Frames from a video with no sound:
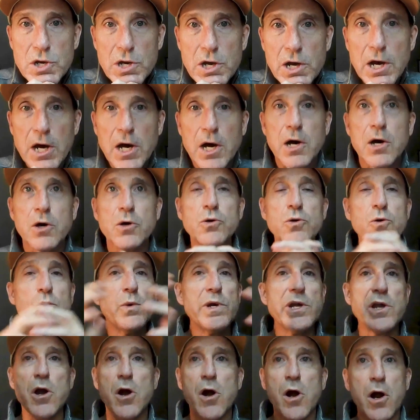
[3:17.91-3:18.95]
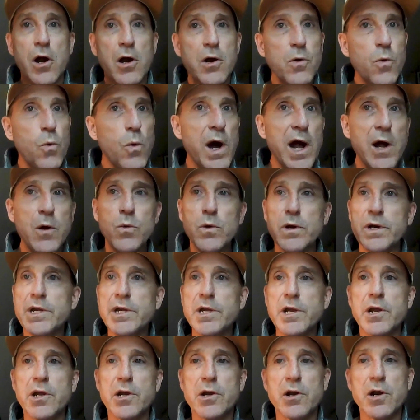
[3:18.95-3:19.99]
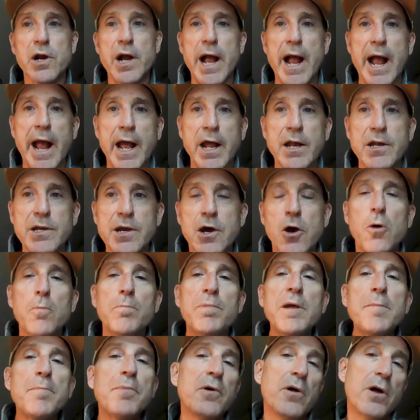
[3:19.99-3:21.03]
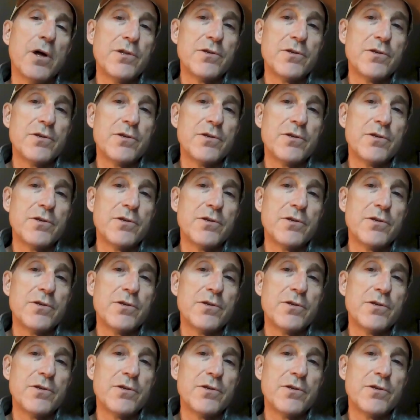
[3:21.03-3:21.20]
who we are, why we're here, and help people